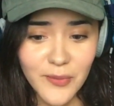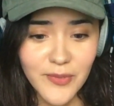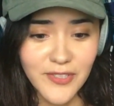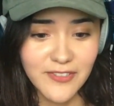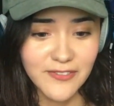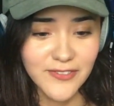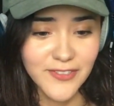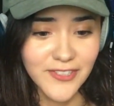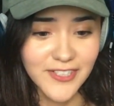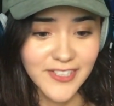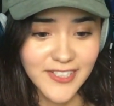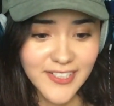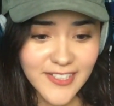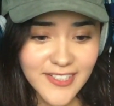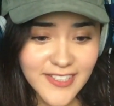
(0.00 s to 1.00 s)
I
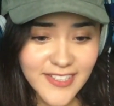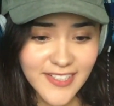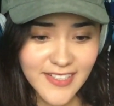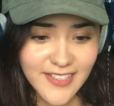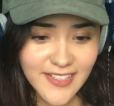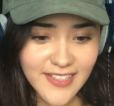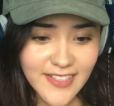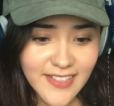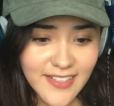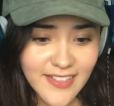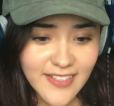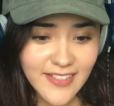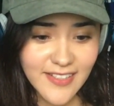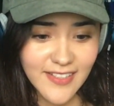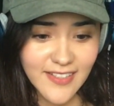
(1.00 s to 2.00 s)
will always
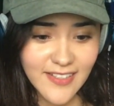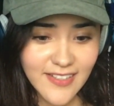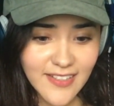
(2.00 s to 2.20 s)
want.